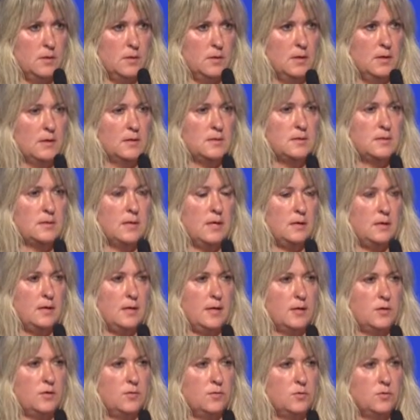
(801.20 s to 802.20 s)
It's not
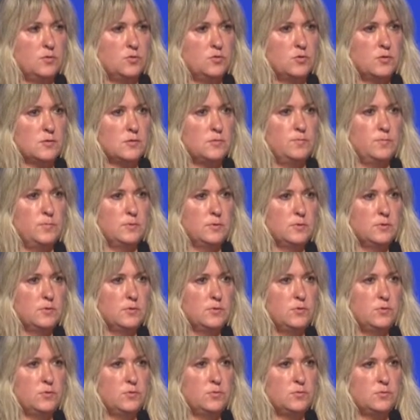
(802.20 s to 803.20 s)
like you can just build a
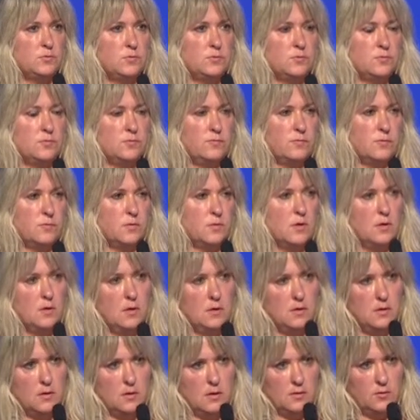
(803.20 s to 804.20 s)
new
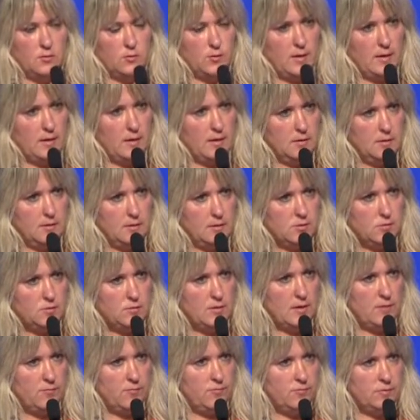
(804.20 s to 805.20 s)
server the, unless
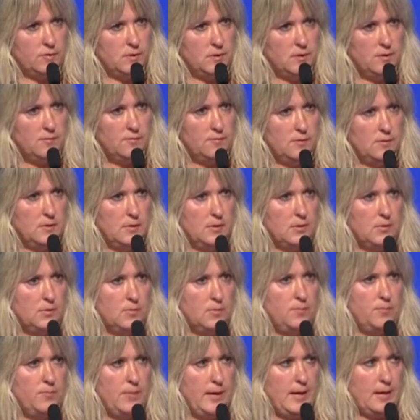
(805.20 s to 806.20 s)
you have really, really
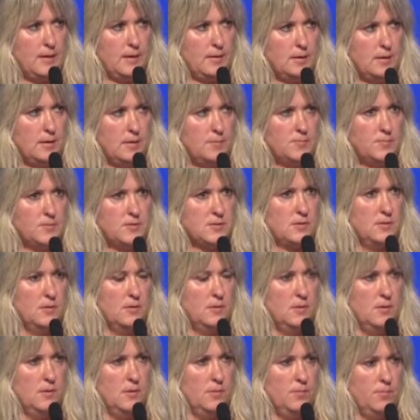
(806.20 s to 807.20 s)
good backups,
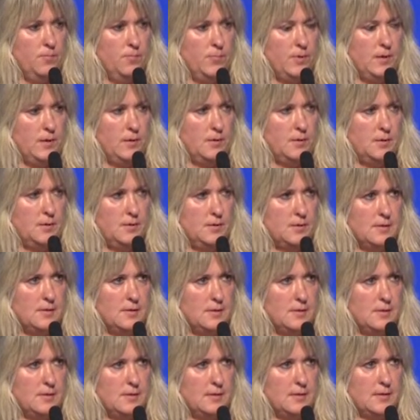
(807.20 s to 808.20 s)
but
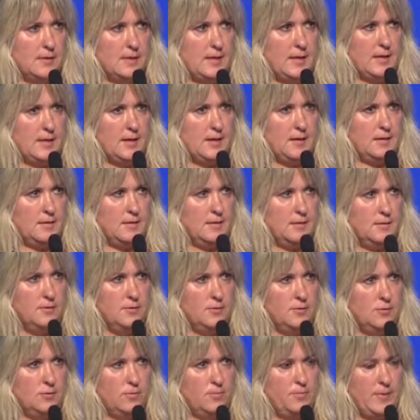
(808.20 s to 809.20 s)

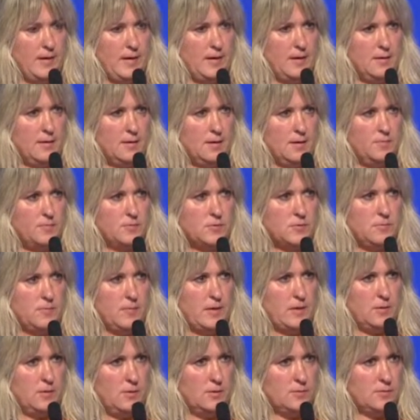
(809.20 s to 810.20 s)
again, your backups
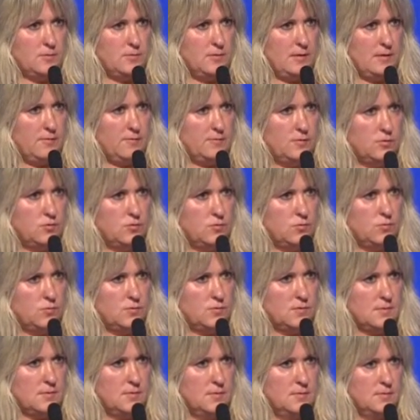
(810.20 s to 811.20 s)
may also have
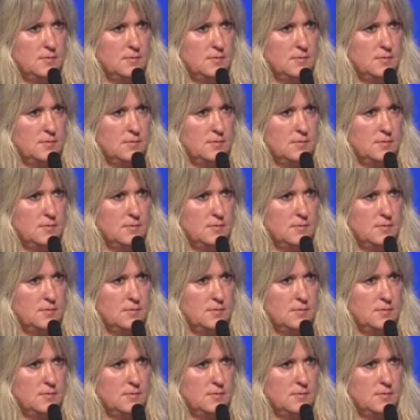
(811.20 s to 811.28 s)
issues,